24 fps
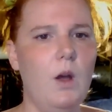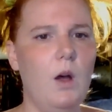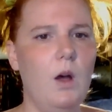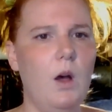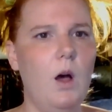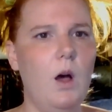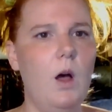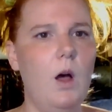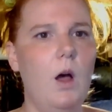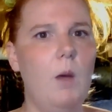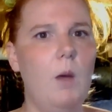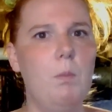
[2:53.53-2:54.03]

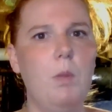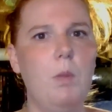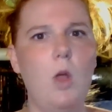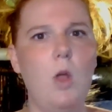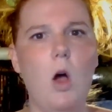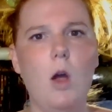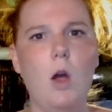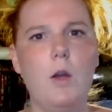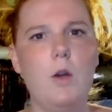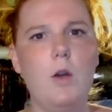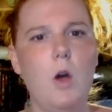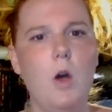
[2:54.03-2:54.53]
a
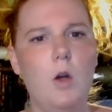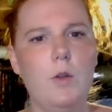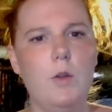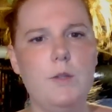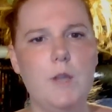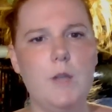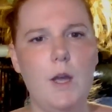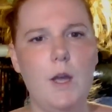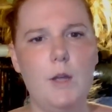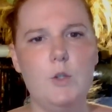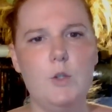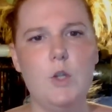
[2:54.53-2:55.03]
blog called
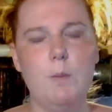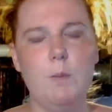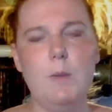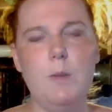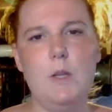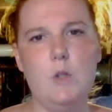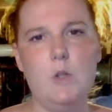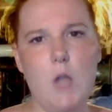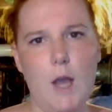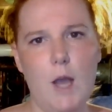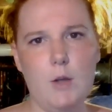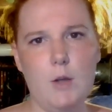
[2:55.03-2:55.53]

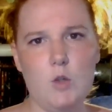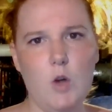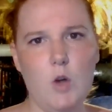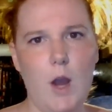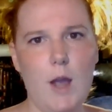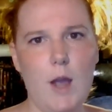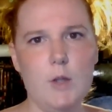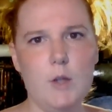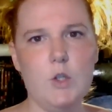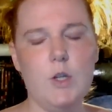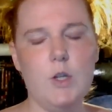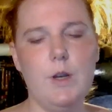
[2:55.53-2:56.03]
Jumping Jack
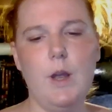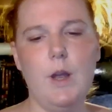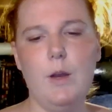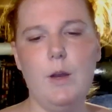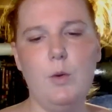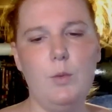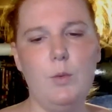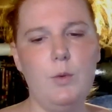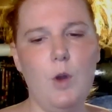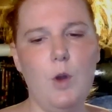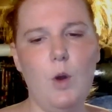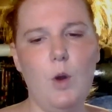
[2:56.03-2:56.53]
Trash, and I
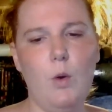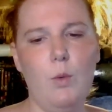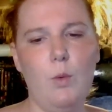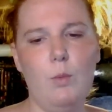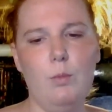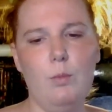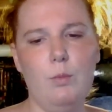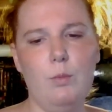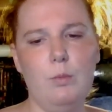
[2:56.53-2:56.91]
don't know